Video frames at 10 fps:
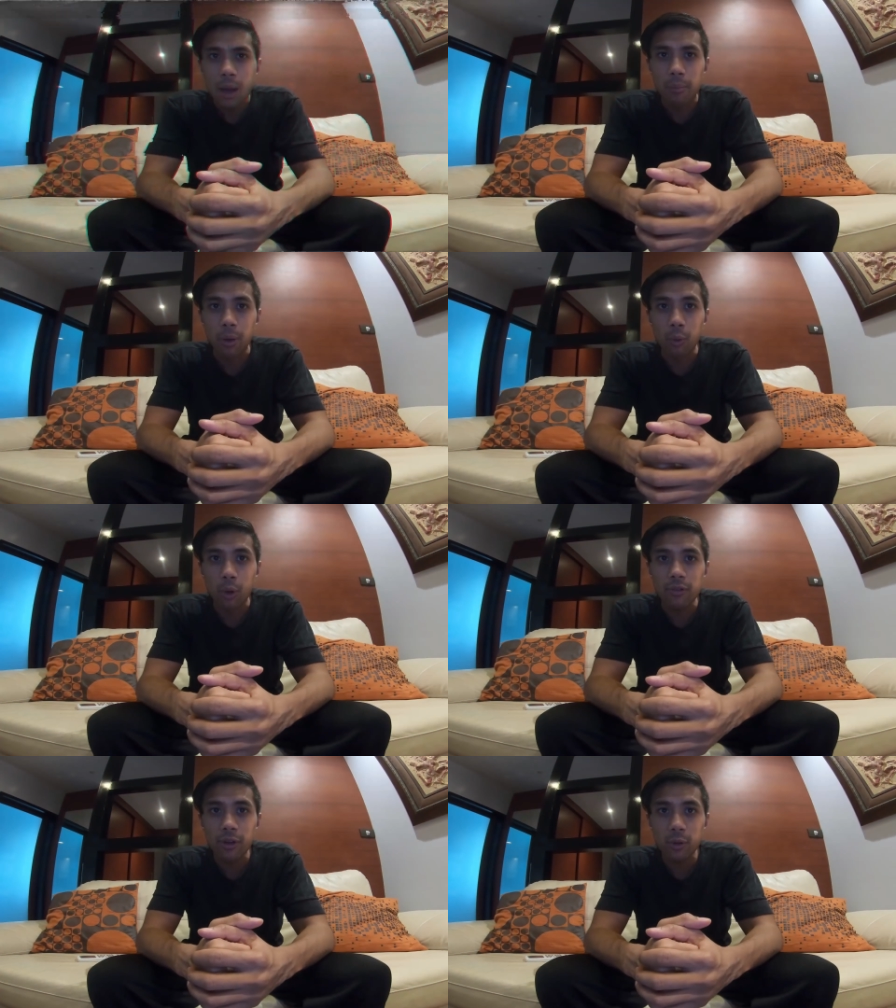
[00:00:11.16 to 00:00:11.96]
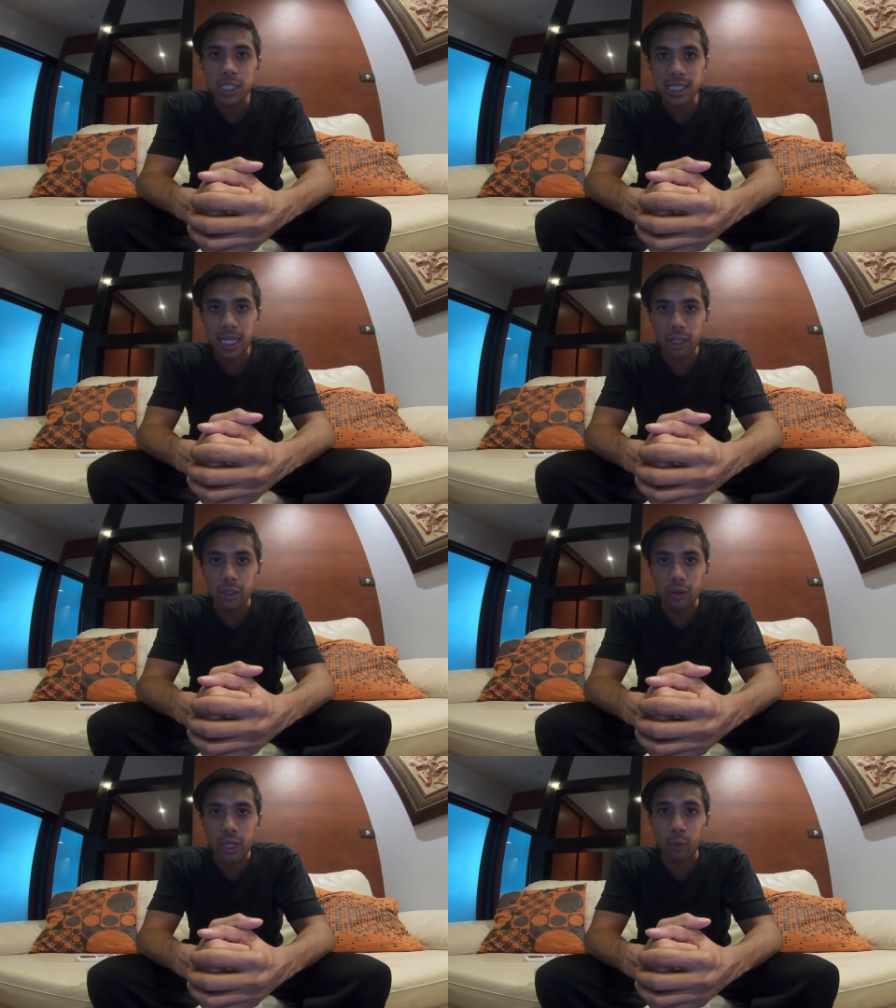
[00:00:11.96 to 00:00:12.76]
But what if I were to tell
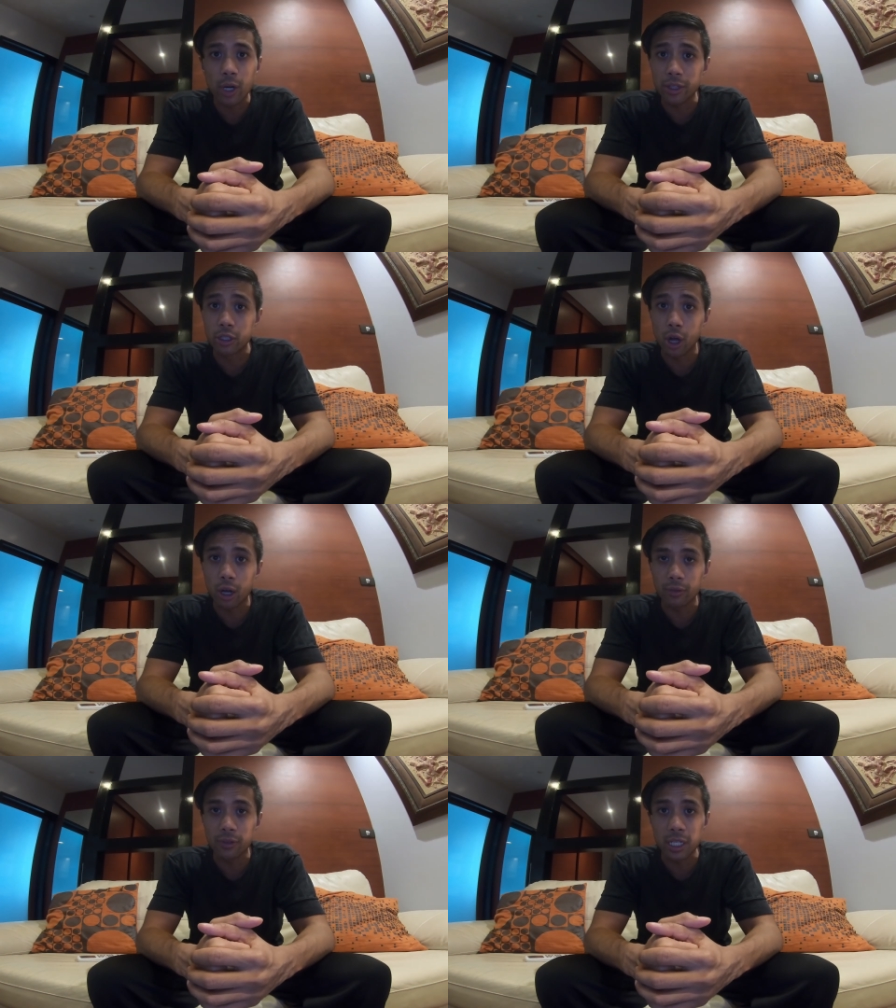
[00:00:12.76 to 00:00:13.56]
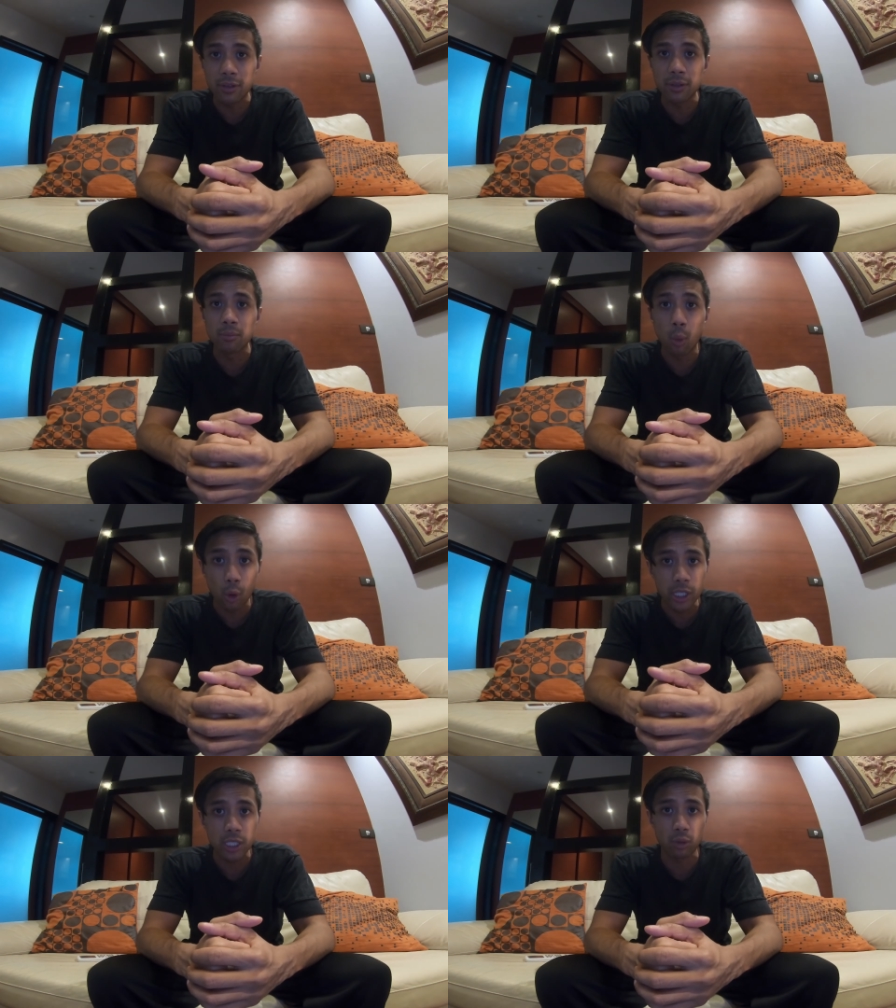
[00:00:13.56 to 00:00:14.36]
you that we're at the dawn of an even
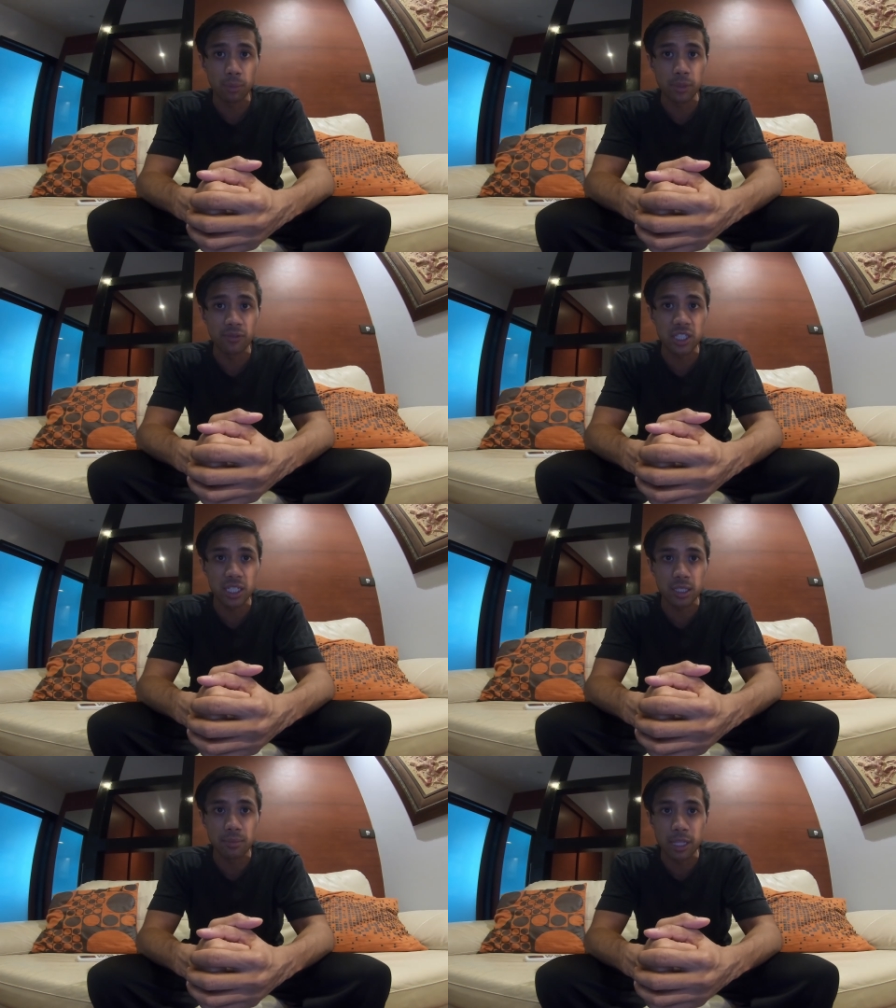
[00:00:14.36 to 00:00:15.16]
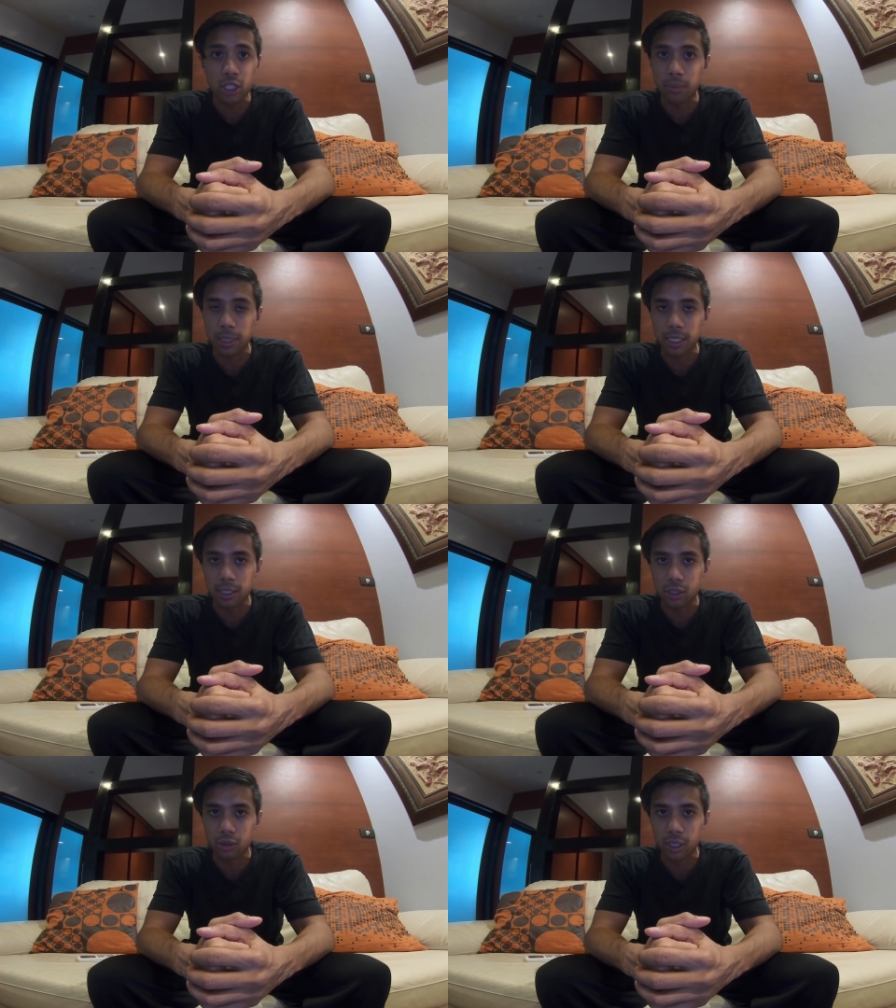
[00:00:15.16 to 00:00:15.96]
more disruptive system in the shipping
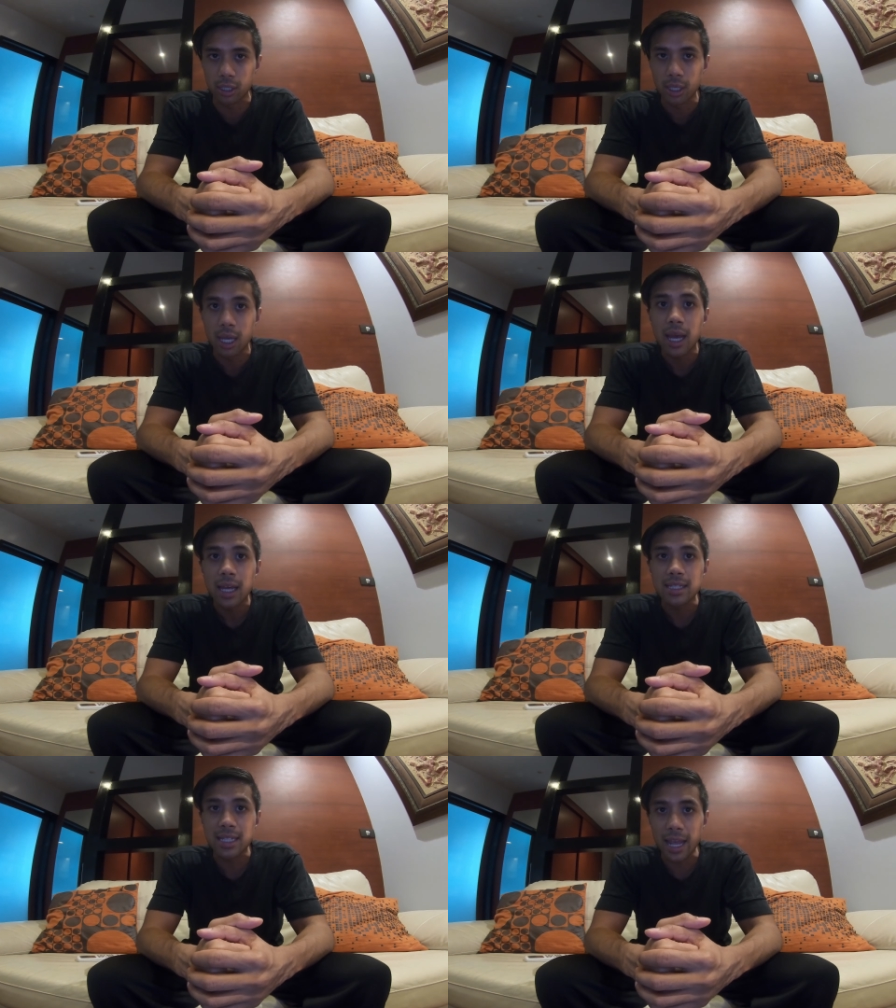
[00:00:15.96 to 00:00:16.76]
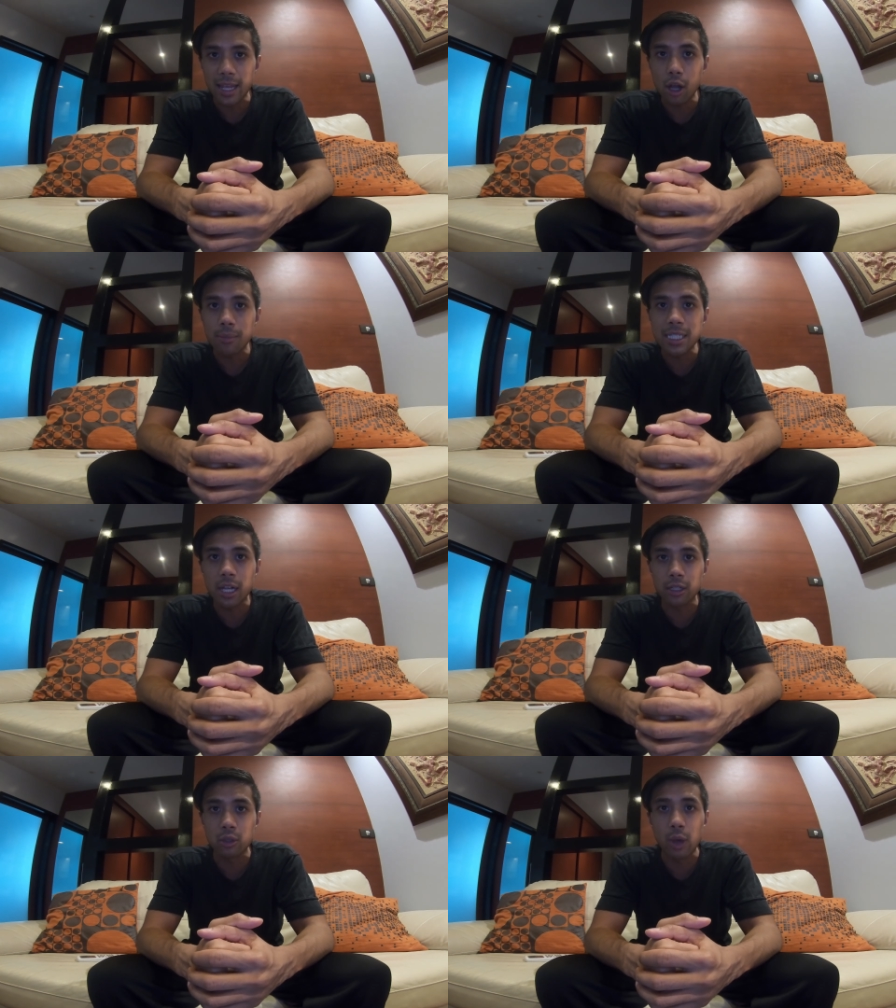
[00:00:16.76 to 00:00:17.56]
industry? Today, I'll be
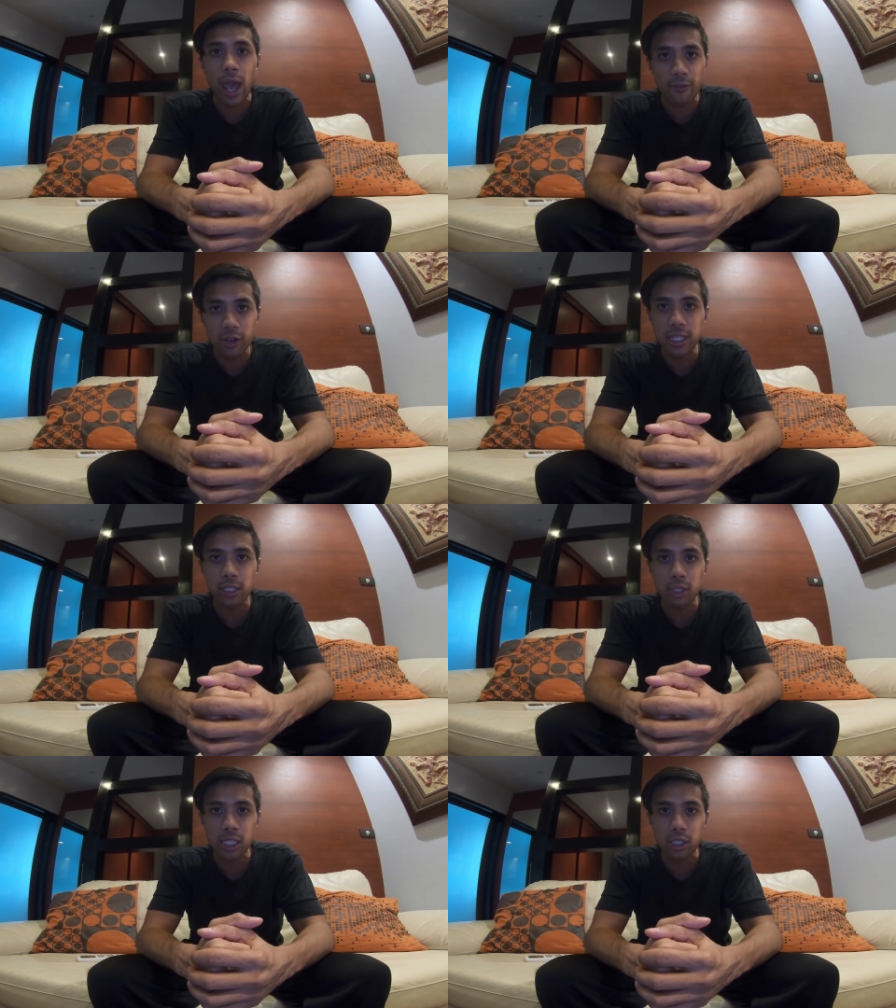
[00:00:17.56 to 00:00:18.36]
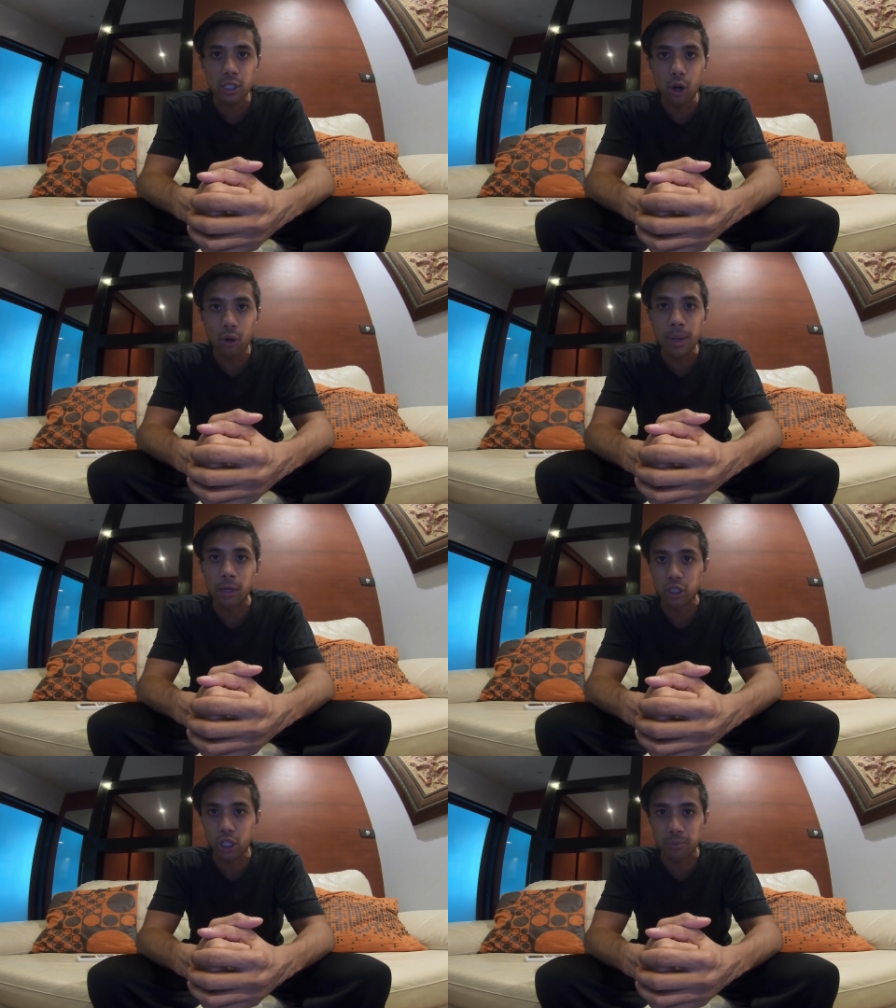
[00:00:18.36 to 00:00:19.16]
telling you everything you need to know
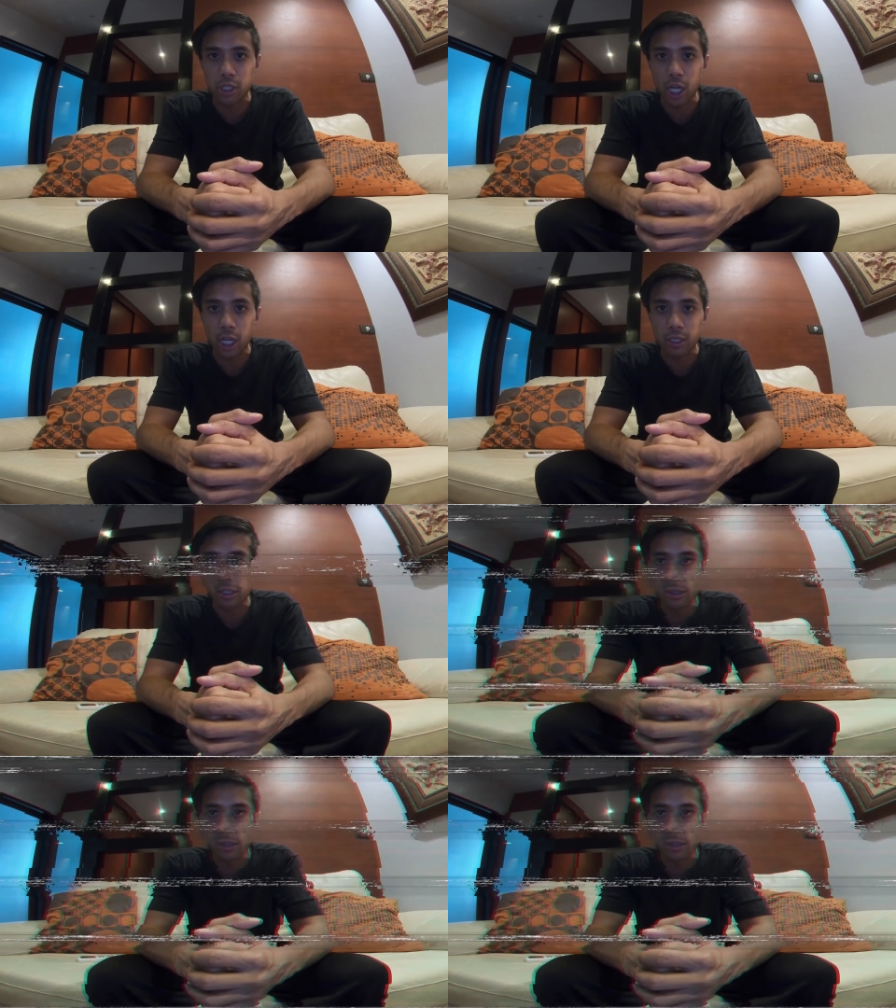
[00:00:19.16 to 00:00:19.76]
about ShipChain.